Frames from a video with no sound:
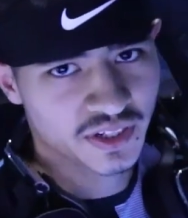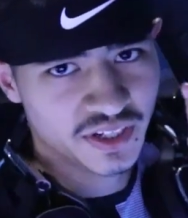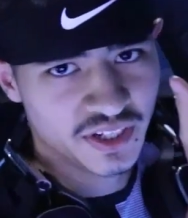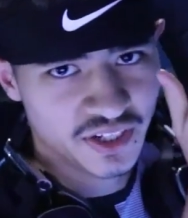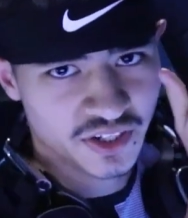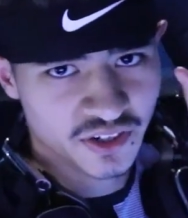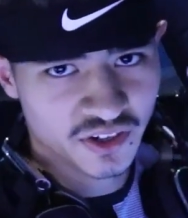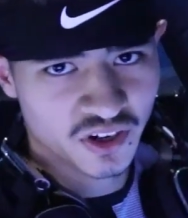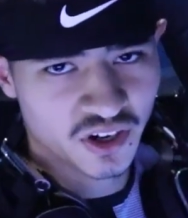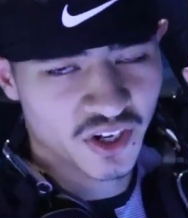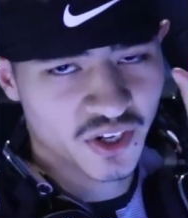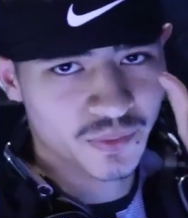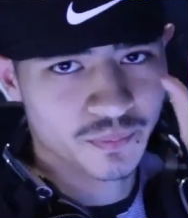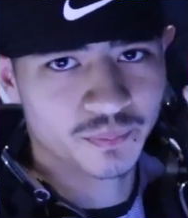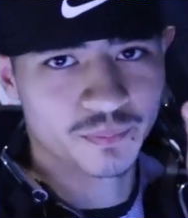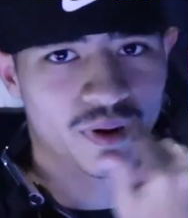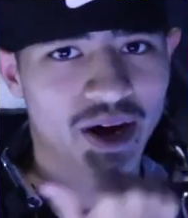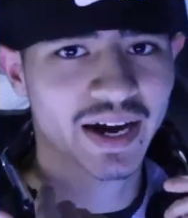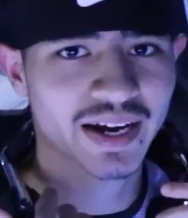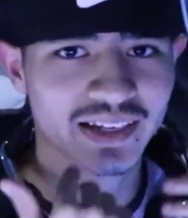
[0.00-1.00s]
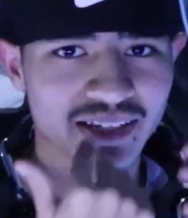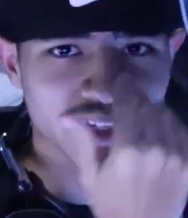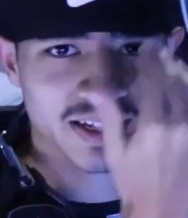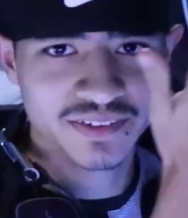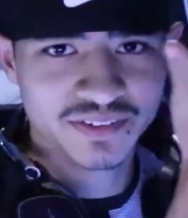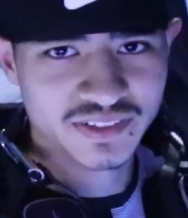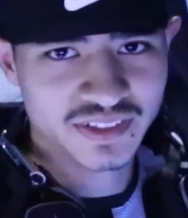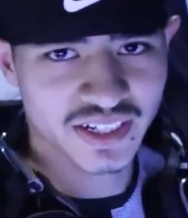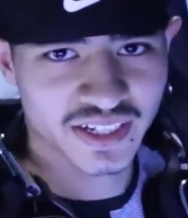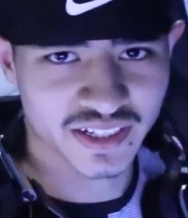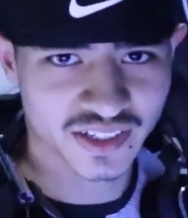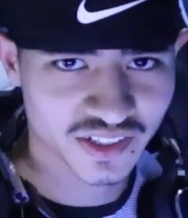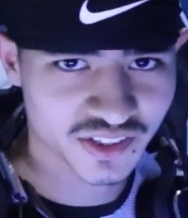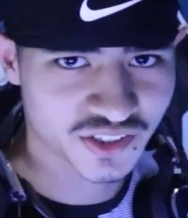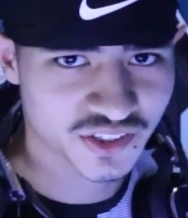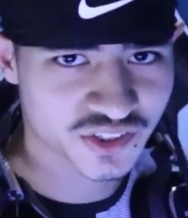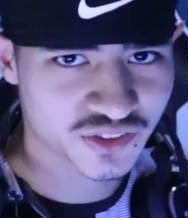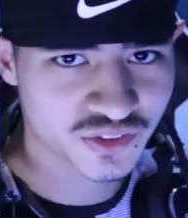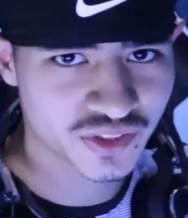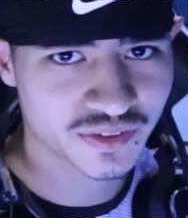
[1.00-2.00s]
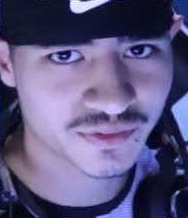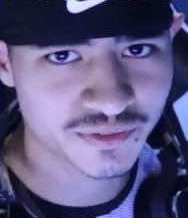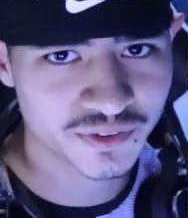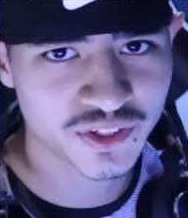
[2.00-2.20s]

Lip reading: here on my left side of the screen